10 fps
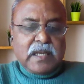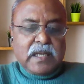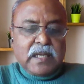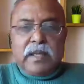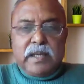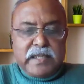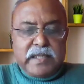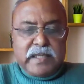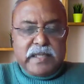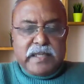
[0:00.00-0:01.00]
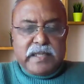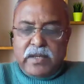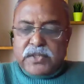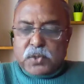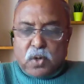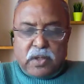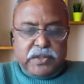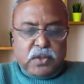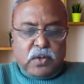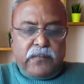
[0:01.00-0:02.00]
he is an eminent
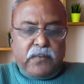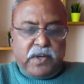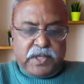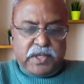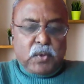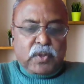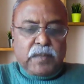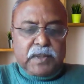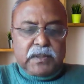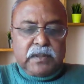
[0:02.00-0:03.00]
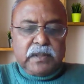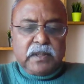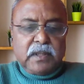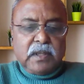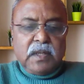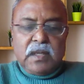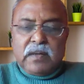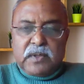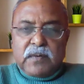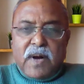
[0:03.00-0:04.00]
astrologer of Krishnamurti Paddhati
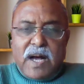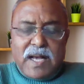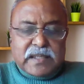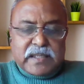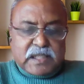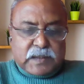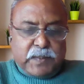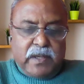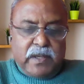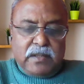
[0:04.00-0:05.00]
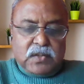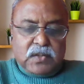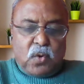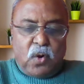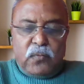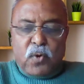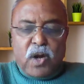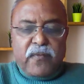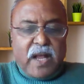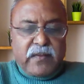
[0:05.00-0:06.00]
with a vast experience of
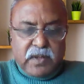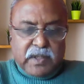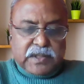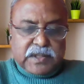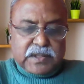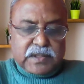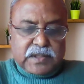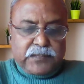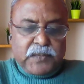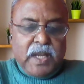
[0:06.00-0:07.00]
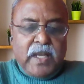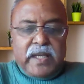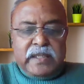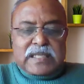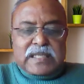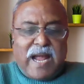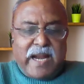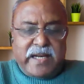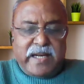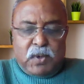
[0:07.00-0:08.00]
25 years. His
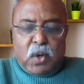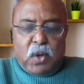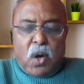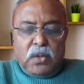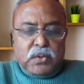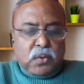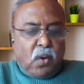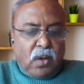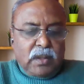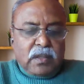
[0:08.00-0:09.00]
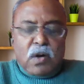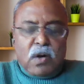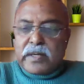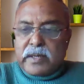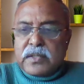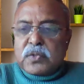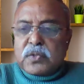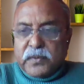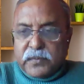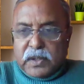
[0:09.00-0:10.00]
clients belong to all the continents
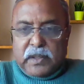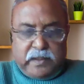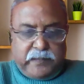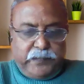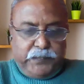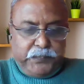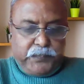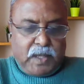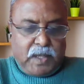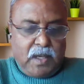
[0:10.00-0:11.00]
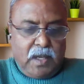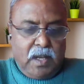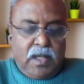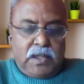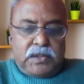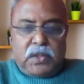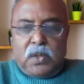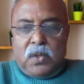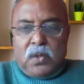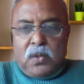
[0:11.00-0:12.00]
of the world.
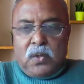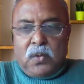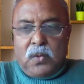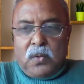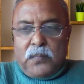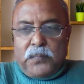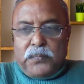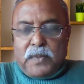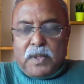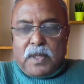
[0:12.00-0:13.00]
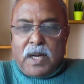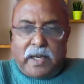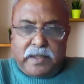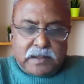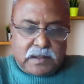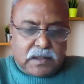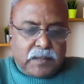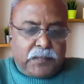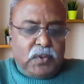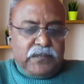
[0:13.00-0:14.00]
So I
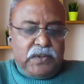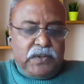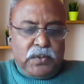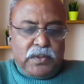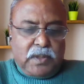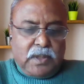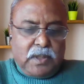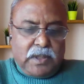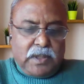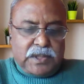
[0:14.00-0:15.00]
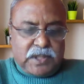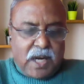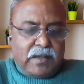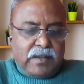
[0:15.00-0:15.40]
suppose we should start